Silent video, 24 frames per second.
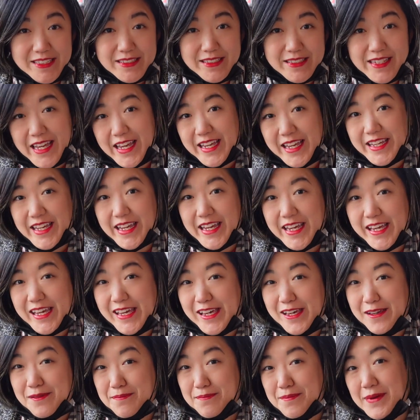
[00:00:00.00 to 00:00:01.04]
aka
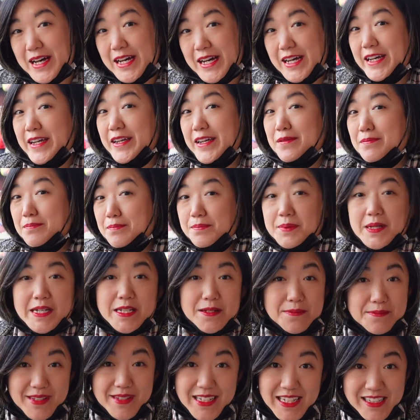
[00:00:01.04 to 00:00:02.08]
my Ben
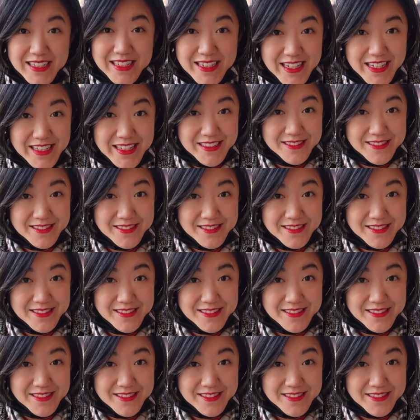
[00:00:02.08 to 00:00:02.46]
Ming Nian.